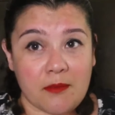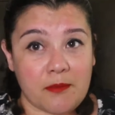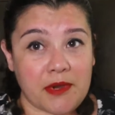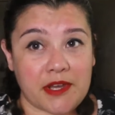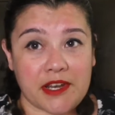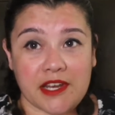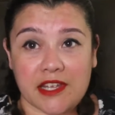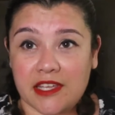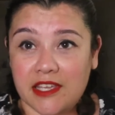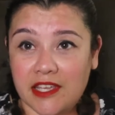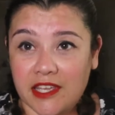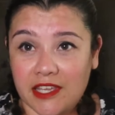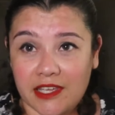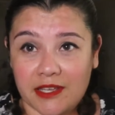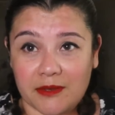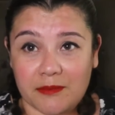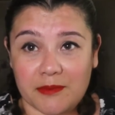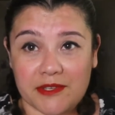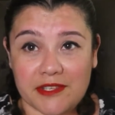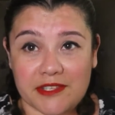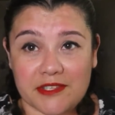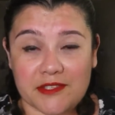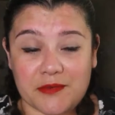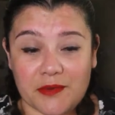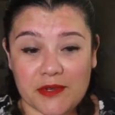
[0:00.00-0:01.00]
But I
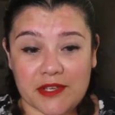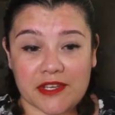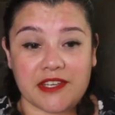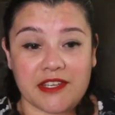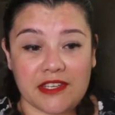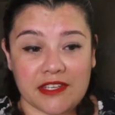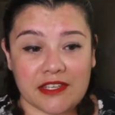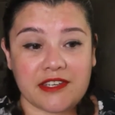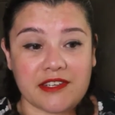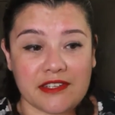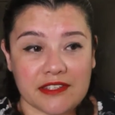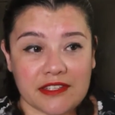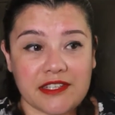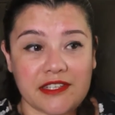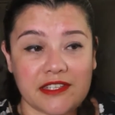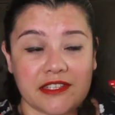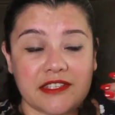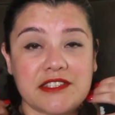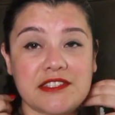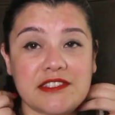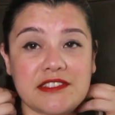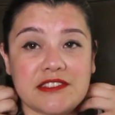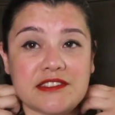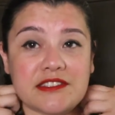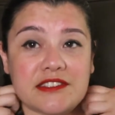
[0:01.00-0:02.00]
can't be sweating here
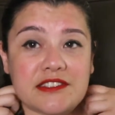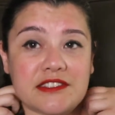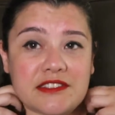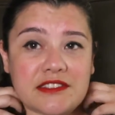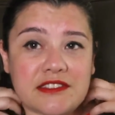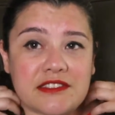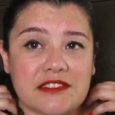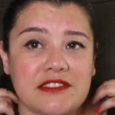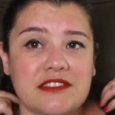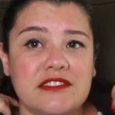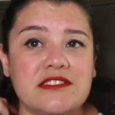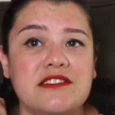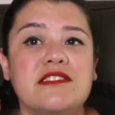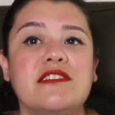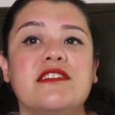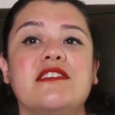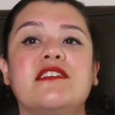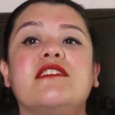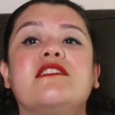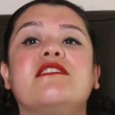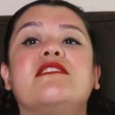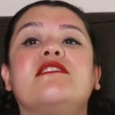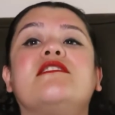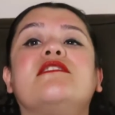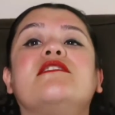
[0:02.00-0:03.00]
like this either. It's
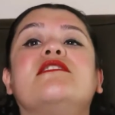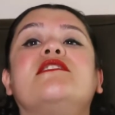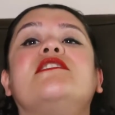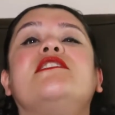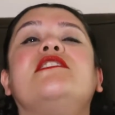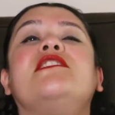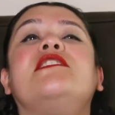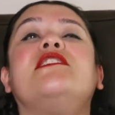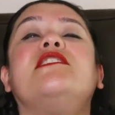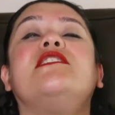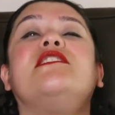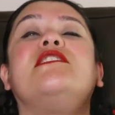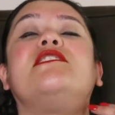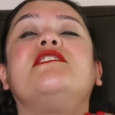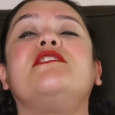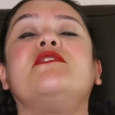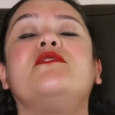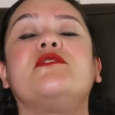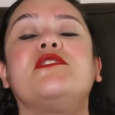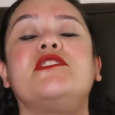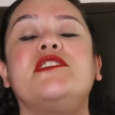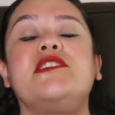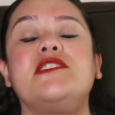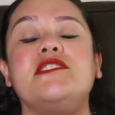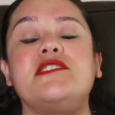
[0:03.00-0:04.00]
like 39
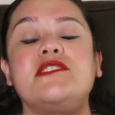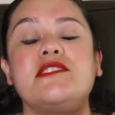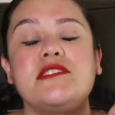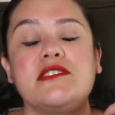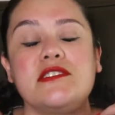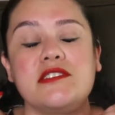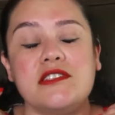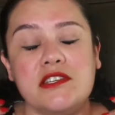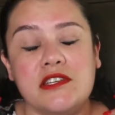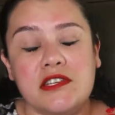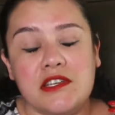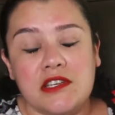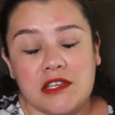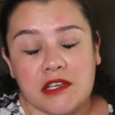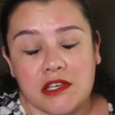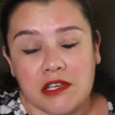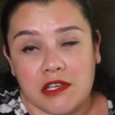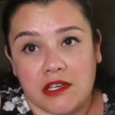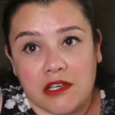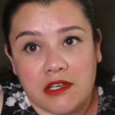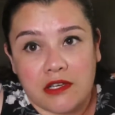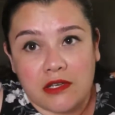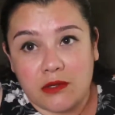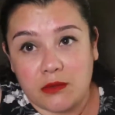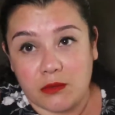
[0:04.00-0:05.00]
degrees
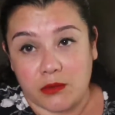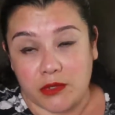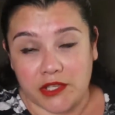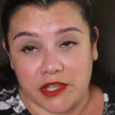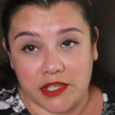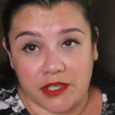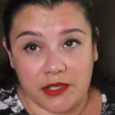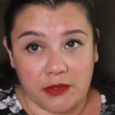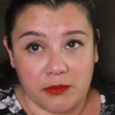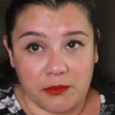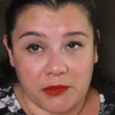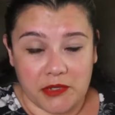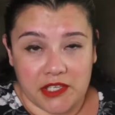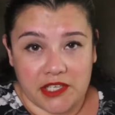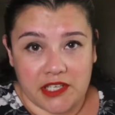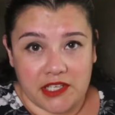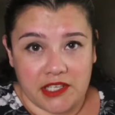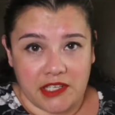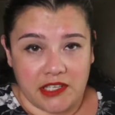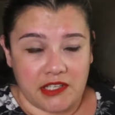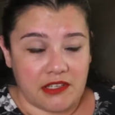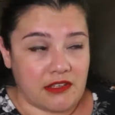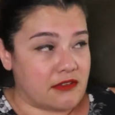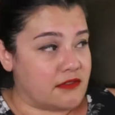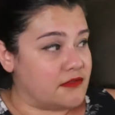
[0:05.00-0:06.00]
with
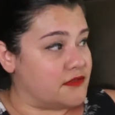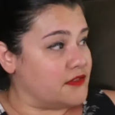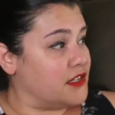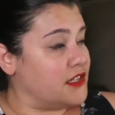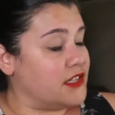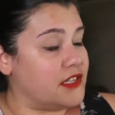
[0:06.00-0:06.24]
humidity of